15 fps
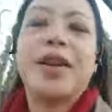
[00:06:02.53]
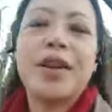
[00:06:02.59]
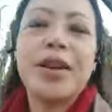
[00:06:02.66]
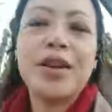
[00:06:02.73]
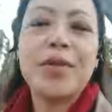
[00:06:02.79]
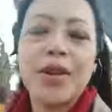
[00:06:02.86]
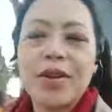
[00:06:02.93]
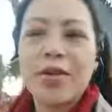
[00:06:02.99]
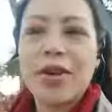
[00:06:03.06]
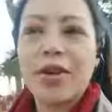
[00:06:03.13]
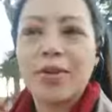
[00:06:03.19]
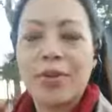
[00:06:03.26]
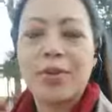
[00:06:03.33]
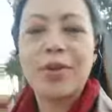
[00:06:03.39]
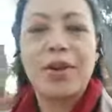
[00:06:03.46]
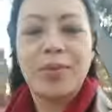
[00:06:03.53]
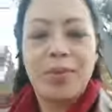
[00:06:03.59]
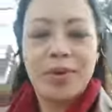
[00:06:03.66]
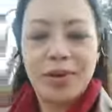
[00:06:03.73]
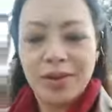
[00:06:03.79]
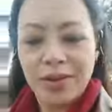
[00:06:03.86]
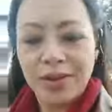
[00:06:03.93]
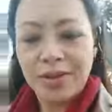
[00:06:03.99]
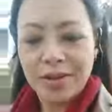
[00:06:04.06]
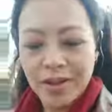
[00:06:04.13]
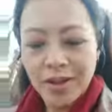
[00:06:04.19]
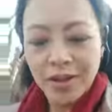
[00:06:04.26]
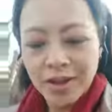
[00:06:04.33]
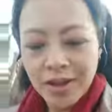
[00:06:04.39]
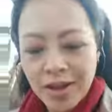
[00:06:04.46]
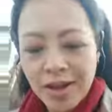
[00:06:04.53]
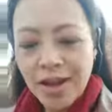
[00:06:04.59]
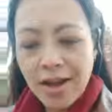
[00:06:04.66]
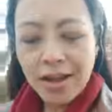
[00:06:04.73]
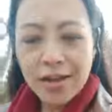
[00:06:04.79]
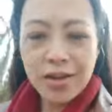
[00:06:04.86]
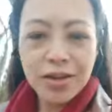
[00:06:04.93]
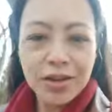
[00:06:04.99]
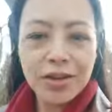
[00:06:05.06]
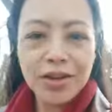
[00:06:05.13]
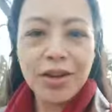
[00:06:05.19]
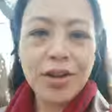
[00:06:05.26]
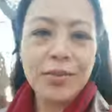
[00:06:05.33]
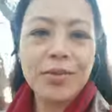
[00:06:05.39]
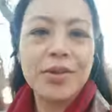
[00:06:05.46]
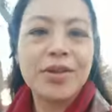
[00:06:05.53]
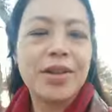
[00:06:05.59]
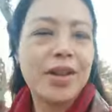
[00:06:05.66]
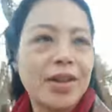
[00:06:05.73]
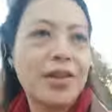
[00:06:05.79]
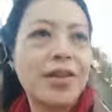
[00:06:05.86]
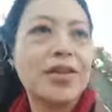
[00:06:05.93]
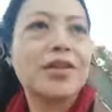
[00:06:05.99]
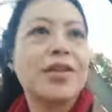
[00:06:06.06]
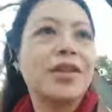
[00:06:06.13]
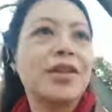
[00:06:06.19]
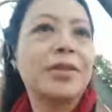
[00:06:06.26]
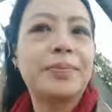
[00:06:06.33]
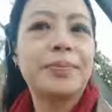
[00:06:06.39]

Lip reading: Anywhere you are in the world, because a lot of the times they're those